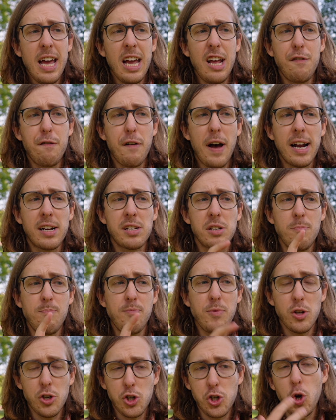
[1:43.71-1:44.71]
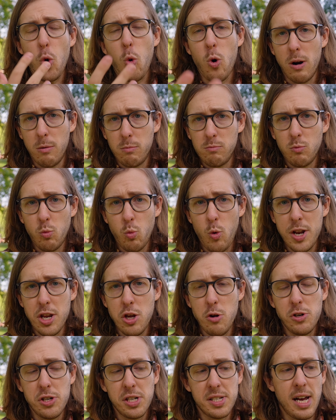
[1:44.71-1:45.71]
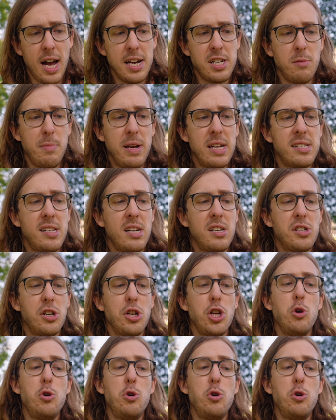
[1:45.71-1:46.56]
In fact, sure, when you decide to be a citizen,